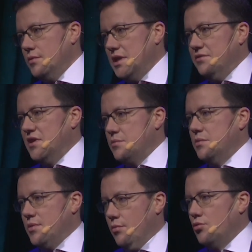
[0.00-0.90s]
Investment
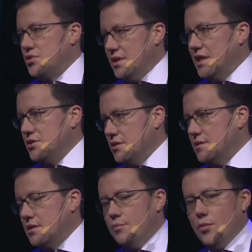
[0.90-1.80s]
Promotion
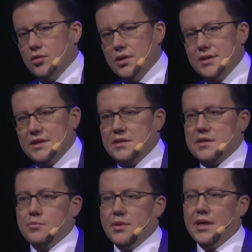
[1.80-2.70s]
Agency model that is
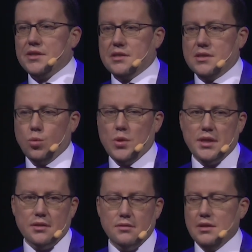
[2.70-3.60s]
applied in Sweden,